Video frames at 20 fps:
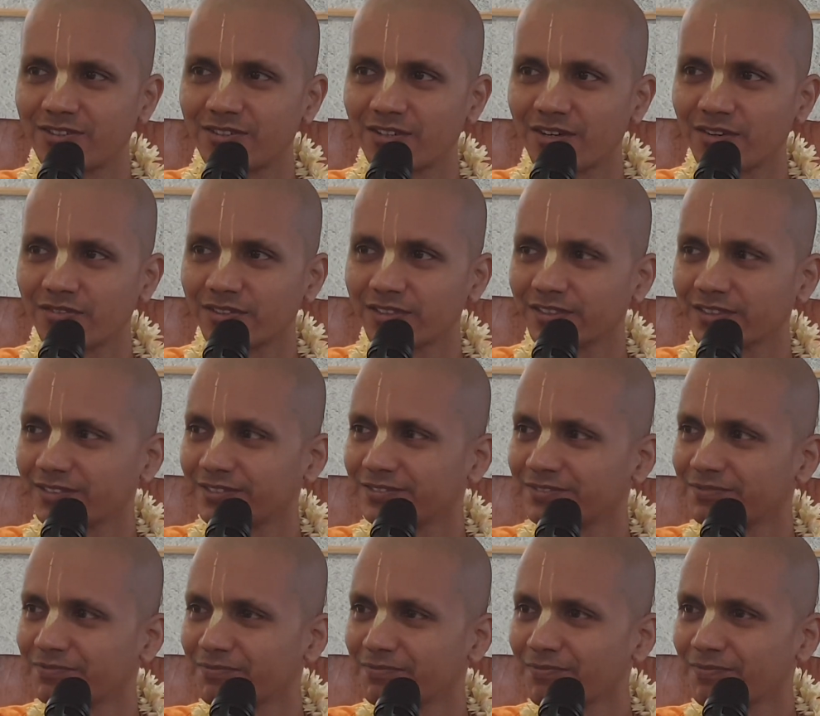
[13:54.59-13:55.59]
coughing,
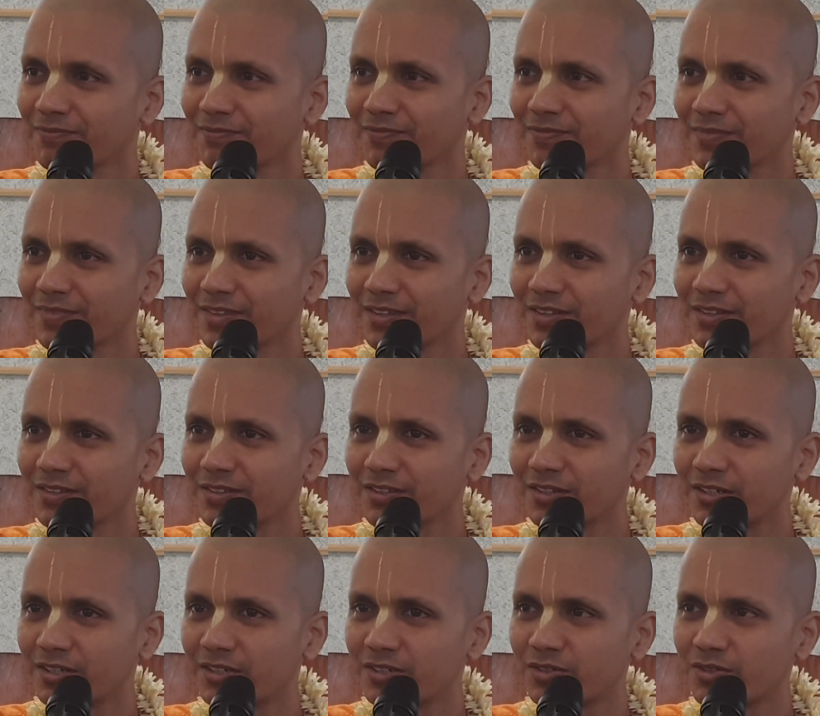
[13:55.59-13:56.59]

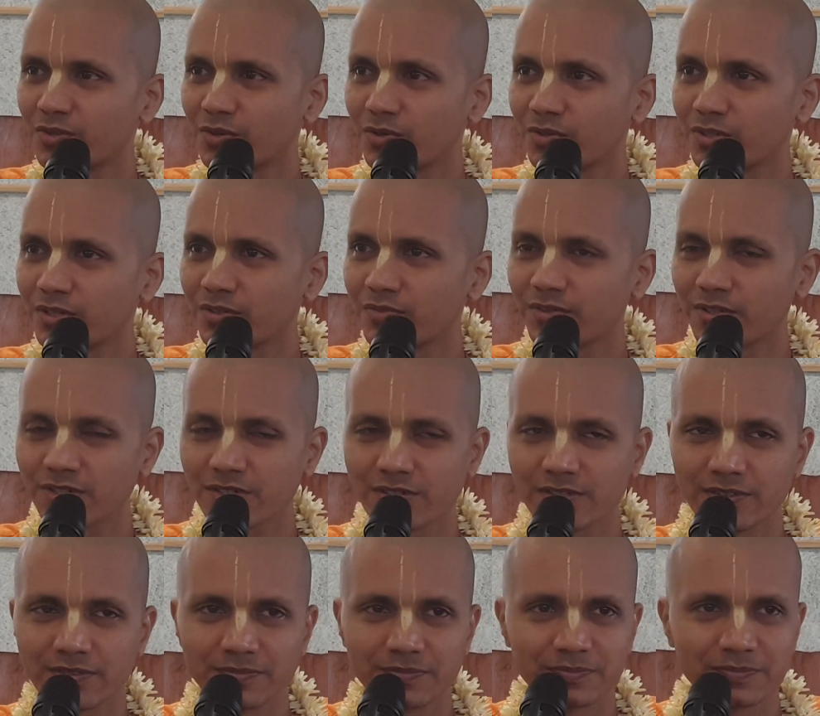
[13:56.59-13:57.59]
and throat
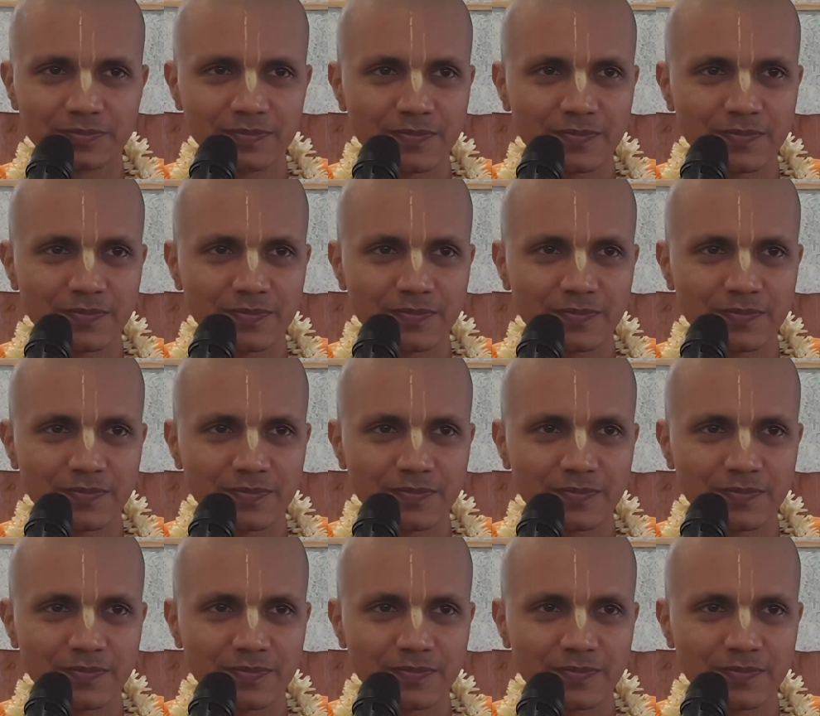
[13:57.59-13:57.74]
infection.